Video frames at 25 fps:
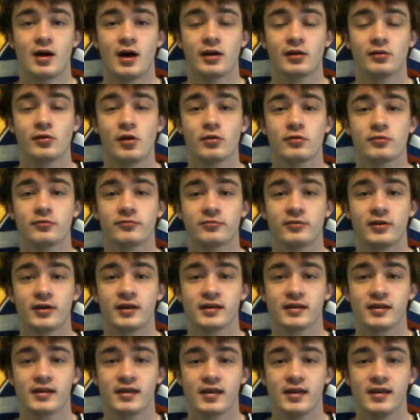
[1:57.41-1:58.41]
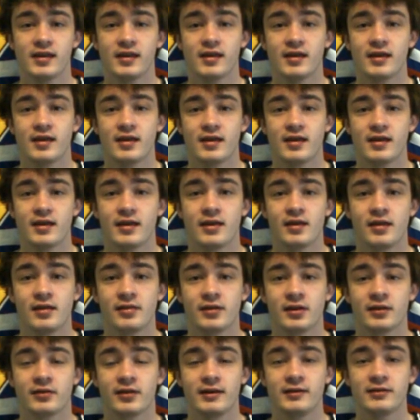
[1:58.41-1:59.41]
On a local front,
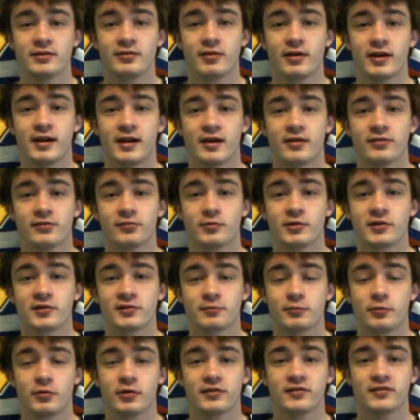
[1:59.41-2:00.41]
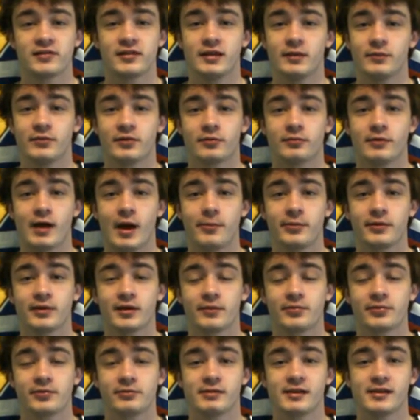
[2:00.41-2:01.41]
the Clayton Greyhounds winter sports teams are
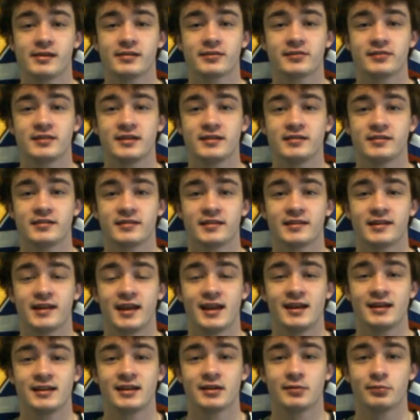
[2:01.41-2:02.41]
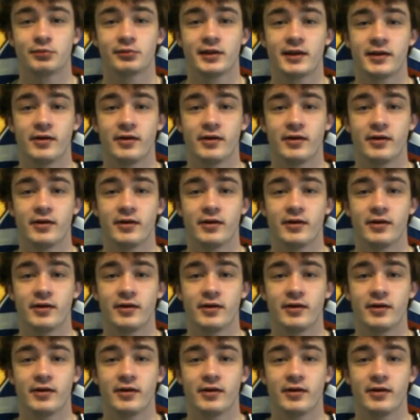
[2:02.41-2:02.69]
wrapping up the regular seasons and headed into